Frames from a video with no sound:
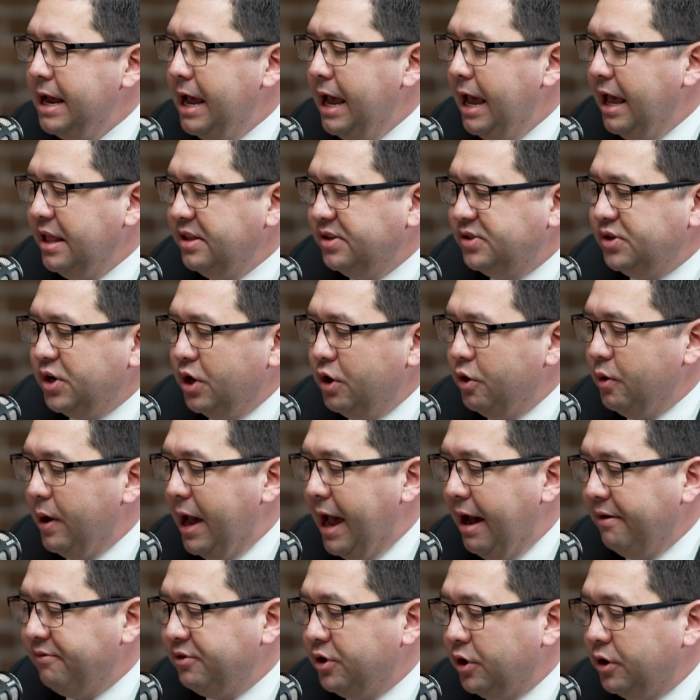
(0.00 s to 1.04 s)
And so
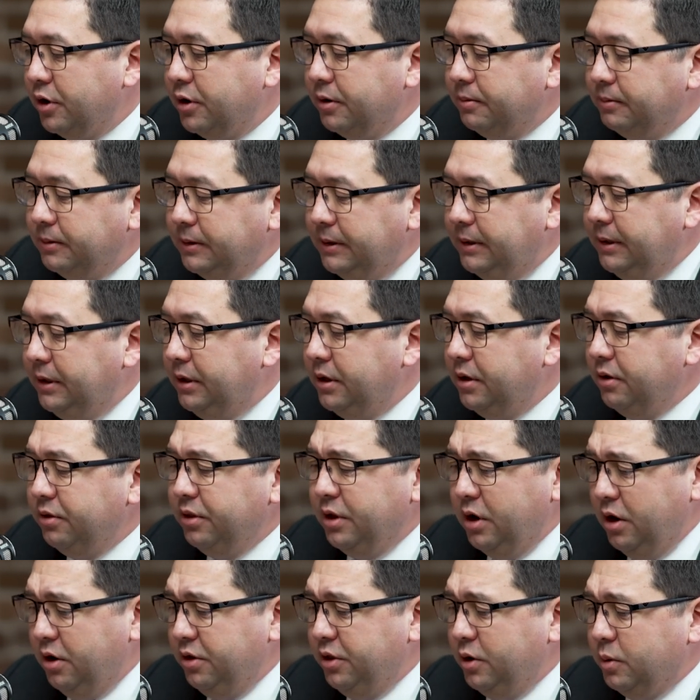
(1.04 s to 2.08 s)
after
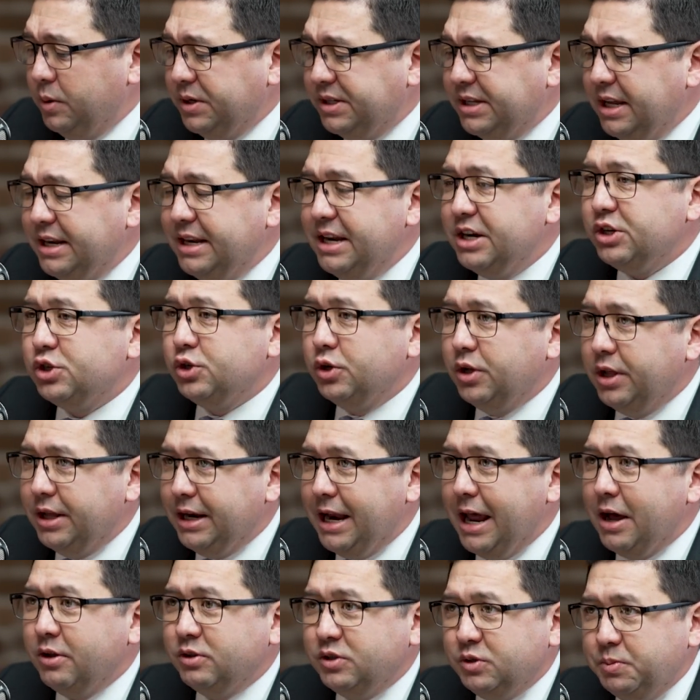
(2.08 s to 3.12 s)
there was initial
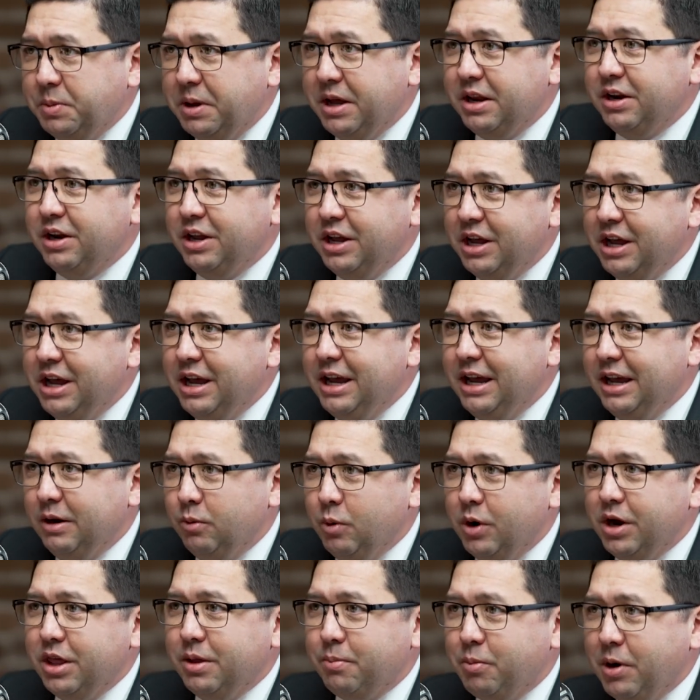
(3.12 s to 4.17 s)
announcement in
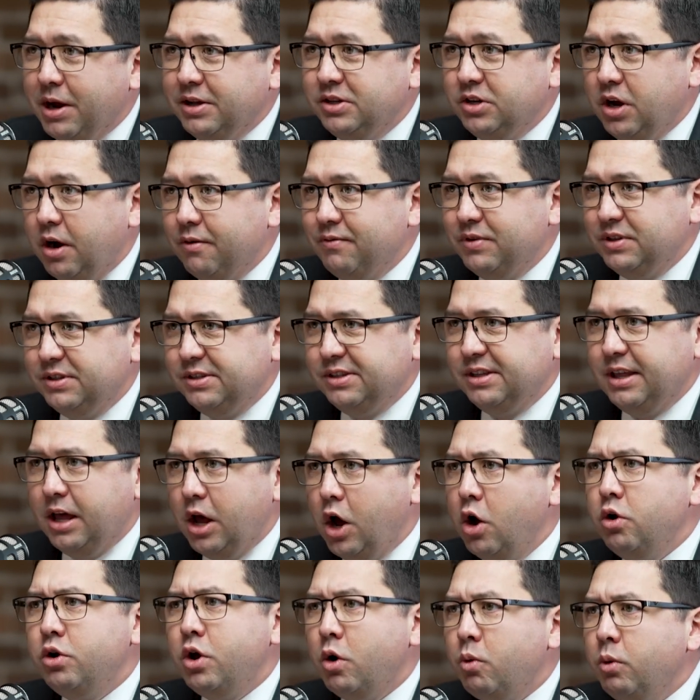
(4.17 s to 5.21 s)
one of the press conferences that,
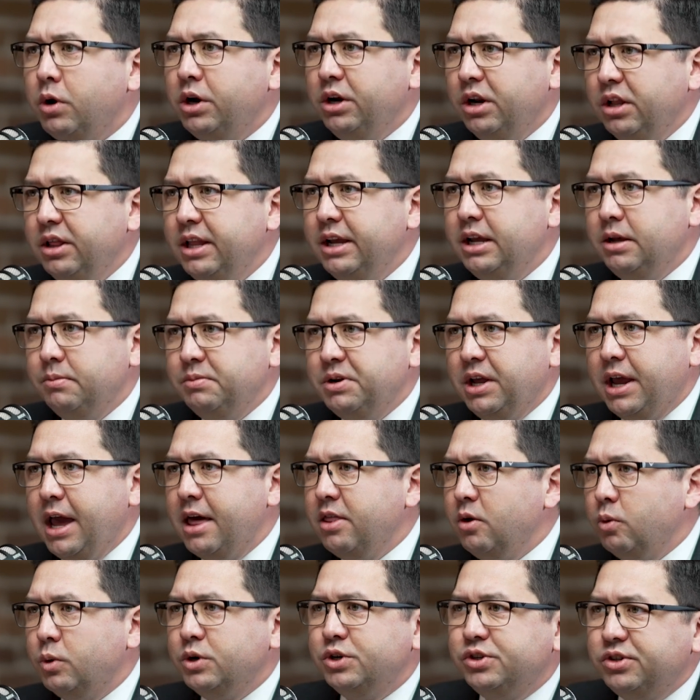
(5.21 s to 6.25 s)
oh, no, we're going to link them
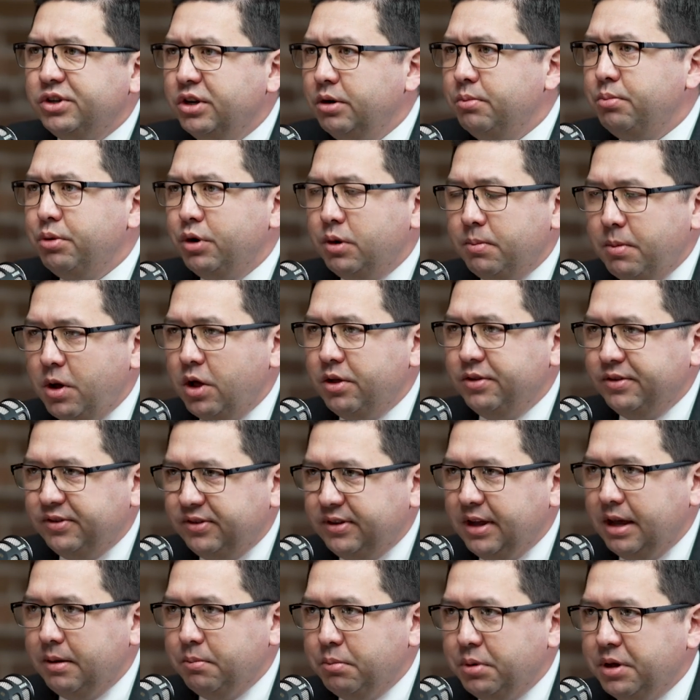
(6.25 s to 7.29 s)
together. We're just going to put them all in the
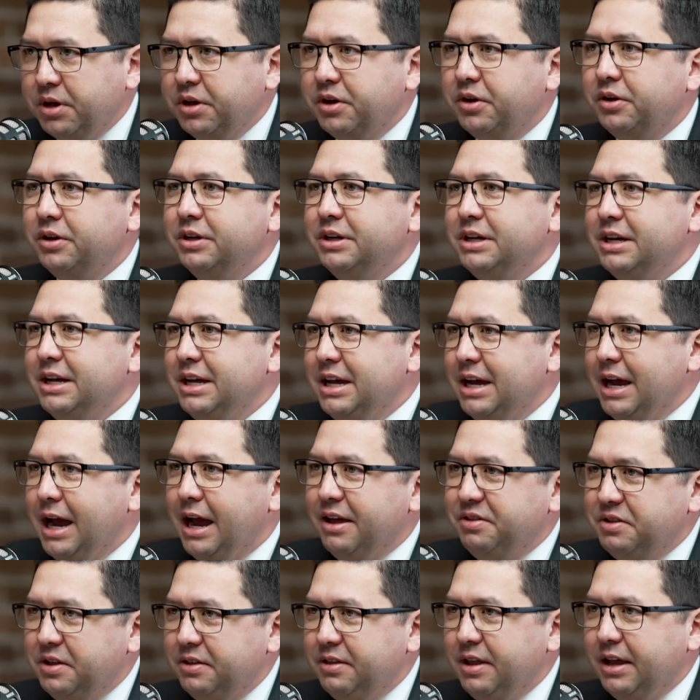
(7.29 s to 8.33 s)
same bill.
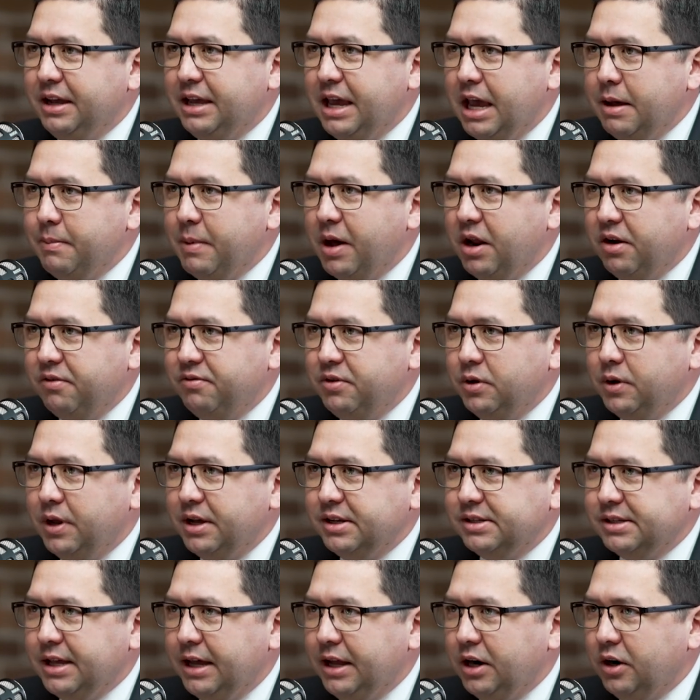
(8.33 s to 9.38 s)
And then they came out a few
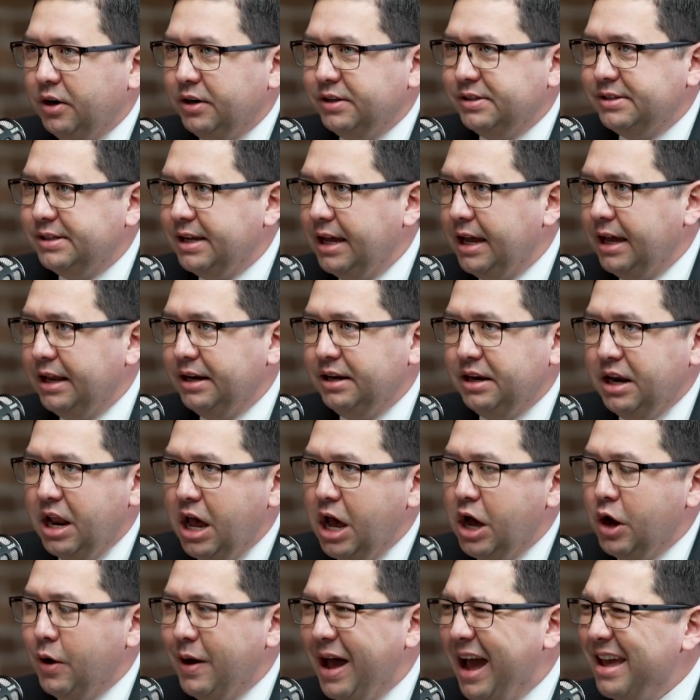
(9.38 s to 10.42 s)
days later and said,
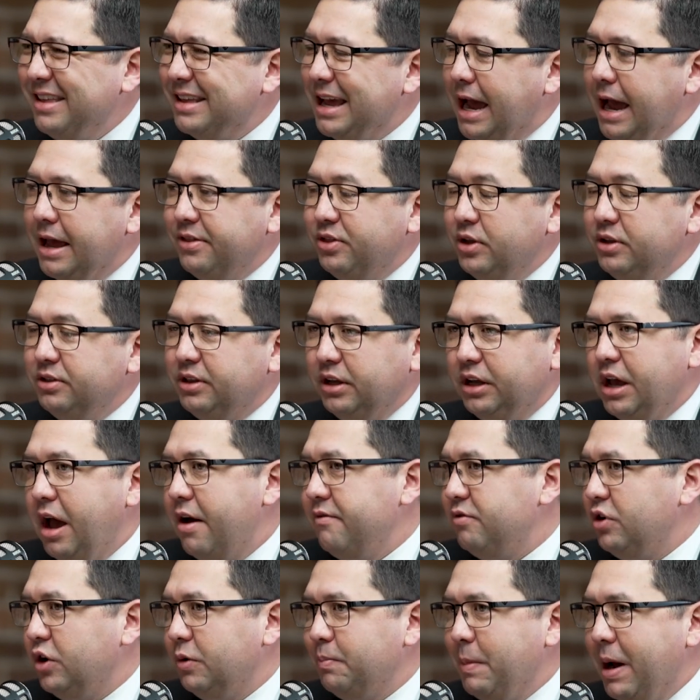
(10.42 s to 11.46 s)
no. I think the
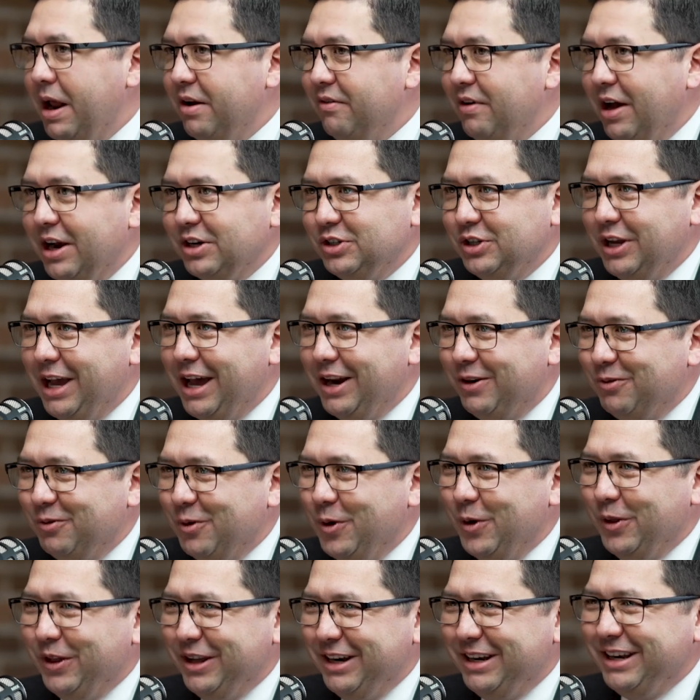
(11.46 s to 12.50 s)
governor might have actually had a
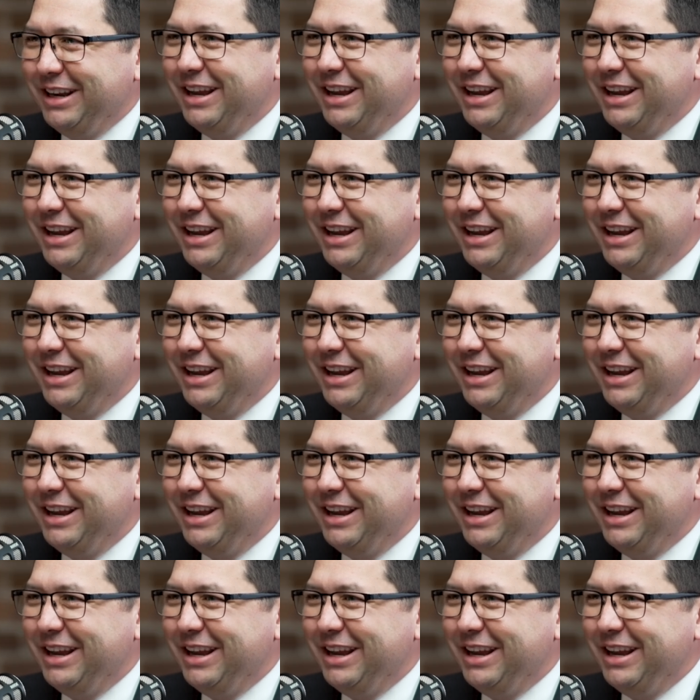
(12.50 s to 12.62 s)
role in